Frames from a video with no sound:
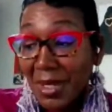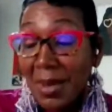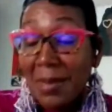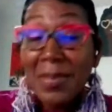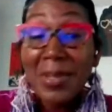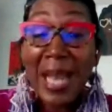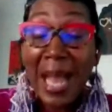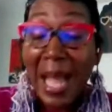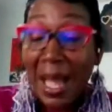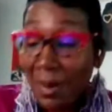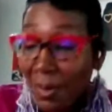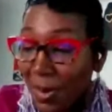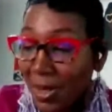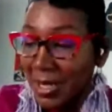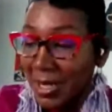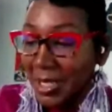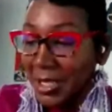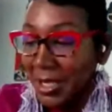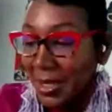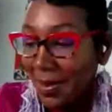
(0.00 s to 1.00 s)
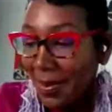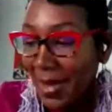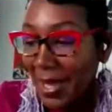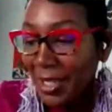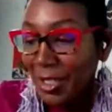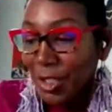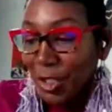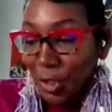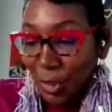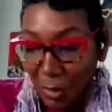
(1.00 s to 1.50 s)
But I wanted to
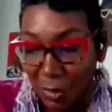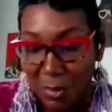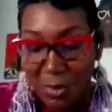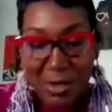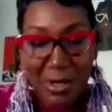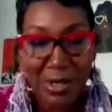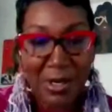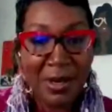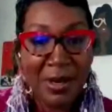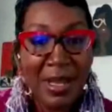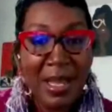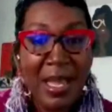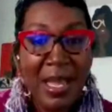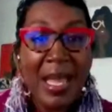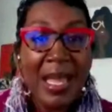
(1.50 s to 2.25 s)
make sure